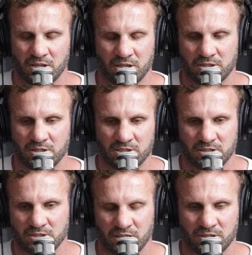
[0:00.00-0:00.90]

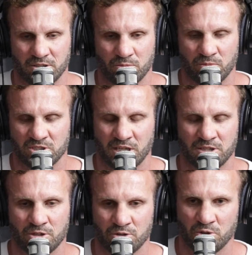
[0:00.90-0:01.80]
It's
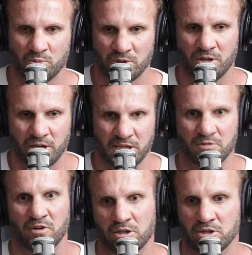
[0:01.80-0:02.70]
nothing to do with I
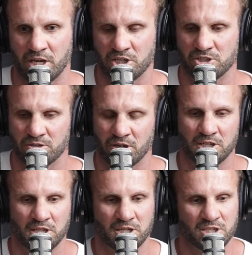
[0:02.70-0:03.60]
need validation. I
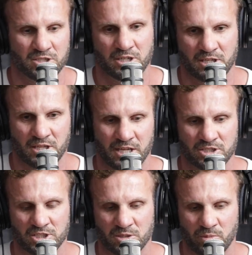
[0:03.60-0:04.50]
need this. I need that.
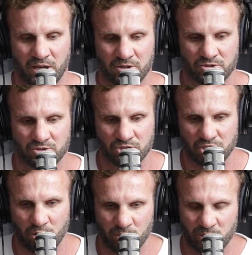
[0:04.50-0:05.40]
It's just about
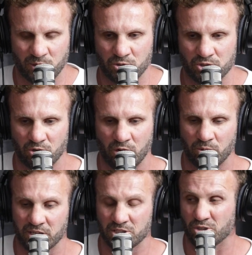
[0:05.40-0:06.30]
showing people to show
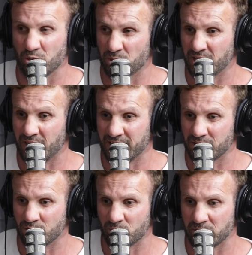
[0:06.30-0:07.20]
up. I get so many
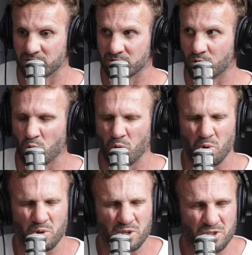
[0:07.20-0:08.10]
hate comments
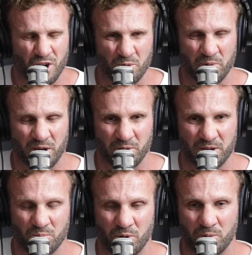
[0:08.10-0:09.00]
all the time about
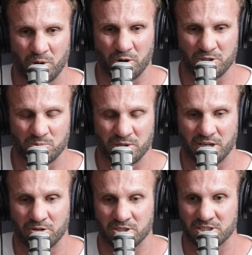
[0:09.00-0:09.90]
my post, but
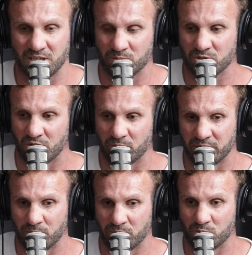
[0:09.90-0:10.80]
then on the same time
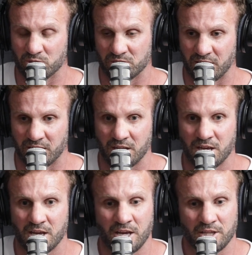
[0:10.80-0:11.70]
I get people saying,
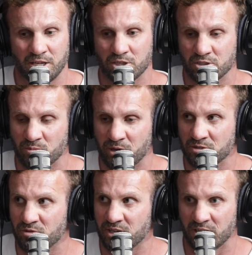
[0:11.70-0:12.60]
thank you so
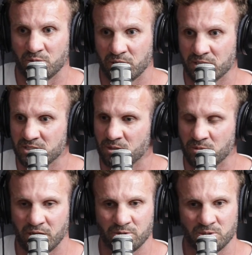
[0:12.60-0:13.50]
much for hitting me in the
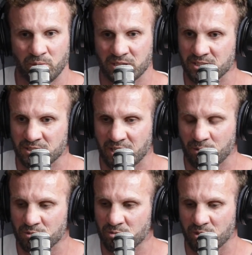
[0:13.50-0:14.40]
seminar. It was the best thing that
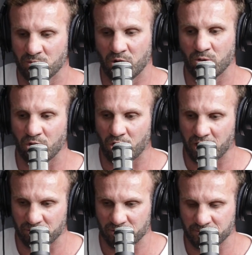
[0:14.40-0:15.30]
happened to me in my whole life.